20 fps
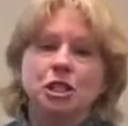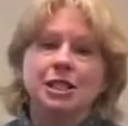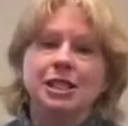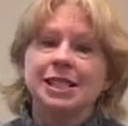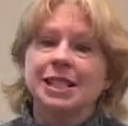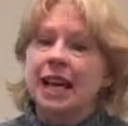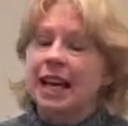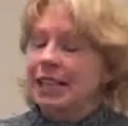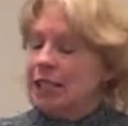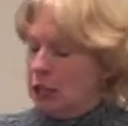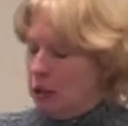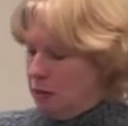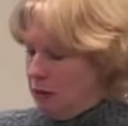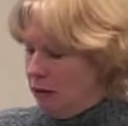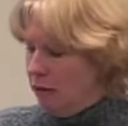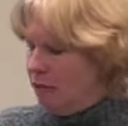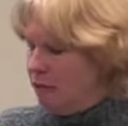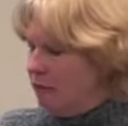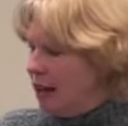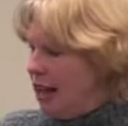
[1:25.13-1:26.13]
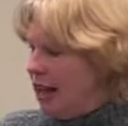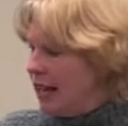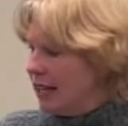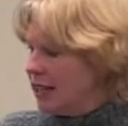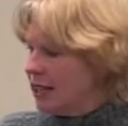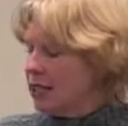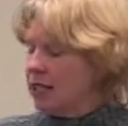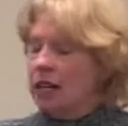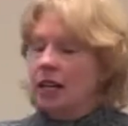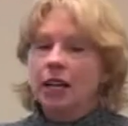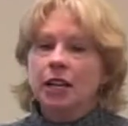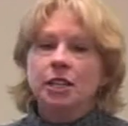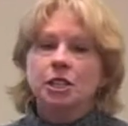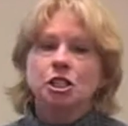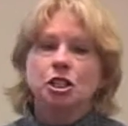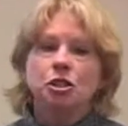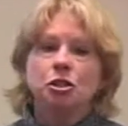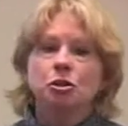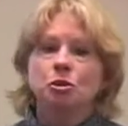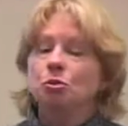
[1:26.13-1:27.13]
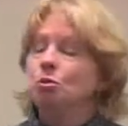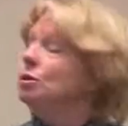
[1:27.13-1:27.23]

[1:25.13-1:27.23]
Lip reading: This has to be faxed to